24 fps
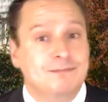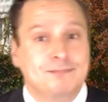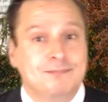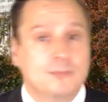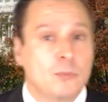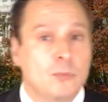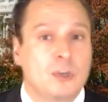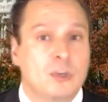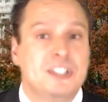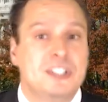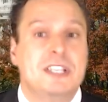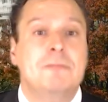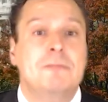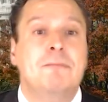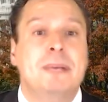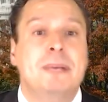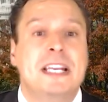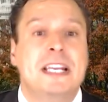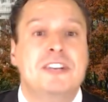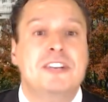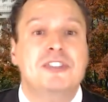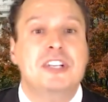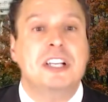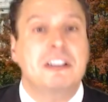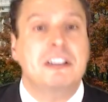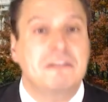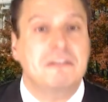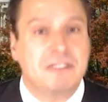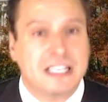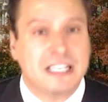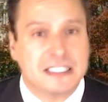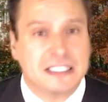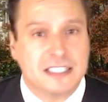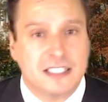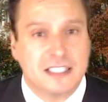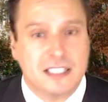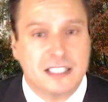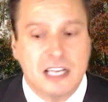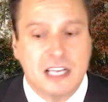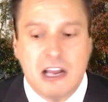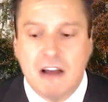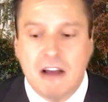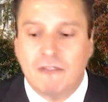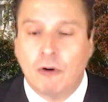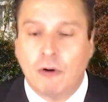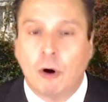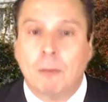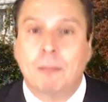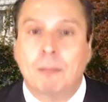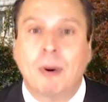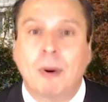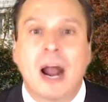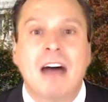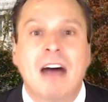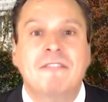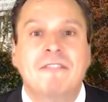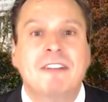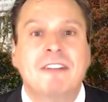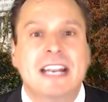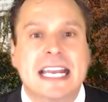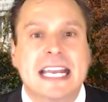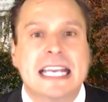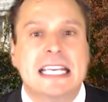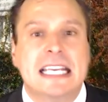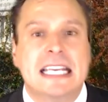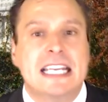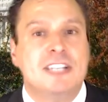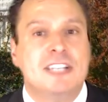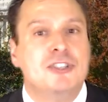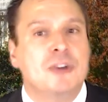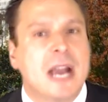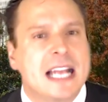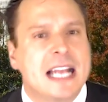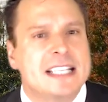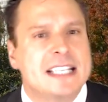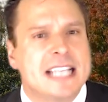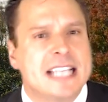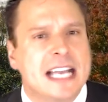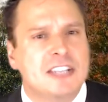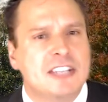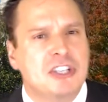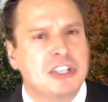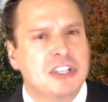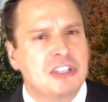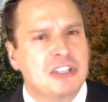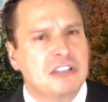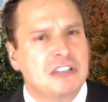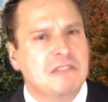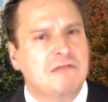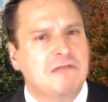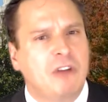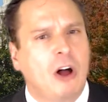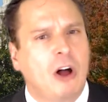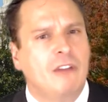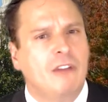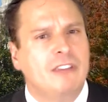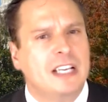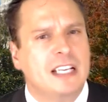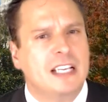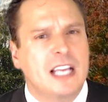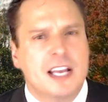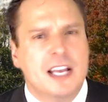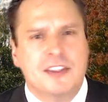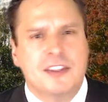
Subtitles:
was impeached and convicted for profiting in transactions involving